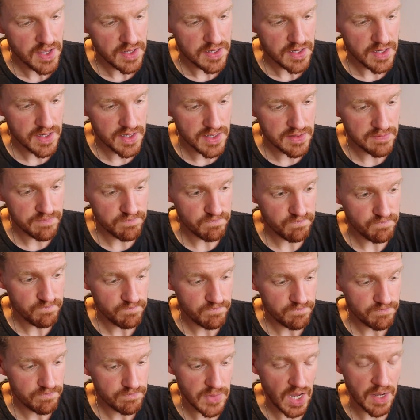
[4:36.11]
I'm
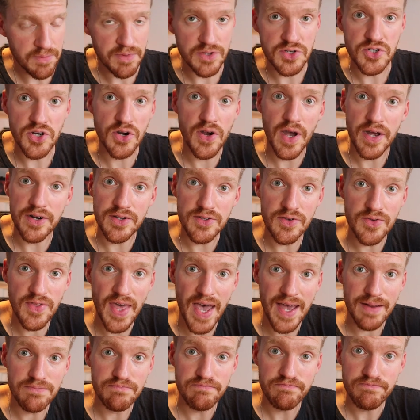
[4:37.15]
not sure how to do
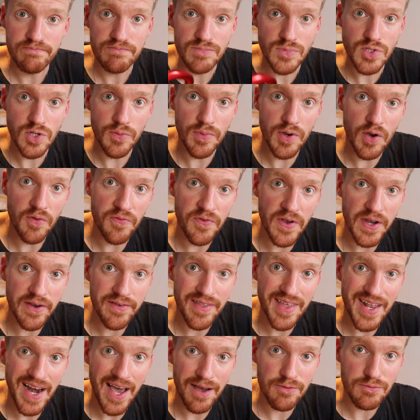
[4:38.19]
that, so we'll go
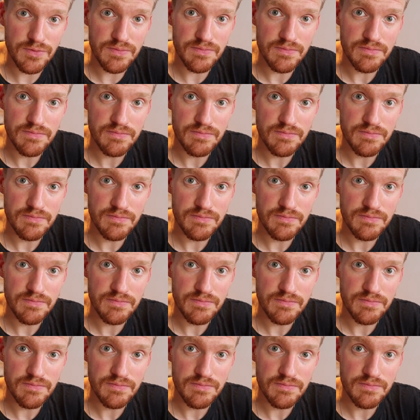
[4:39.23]
figure that out.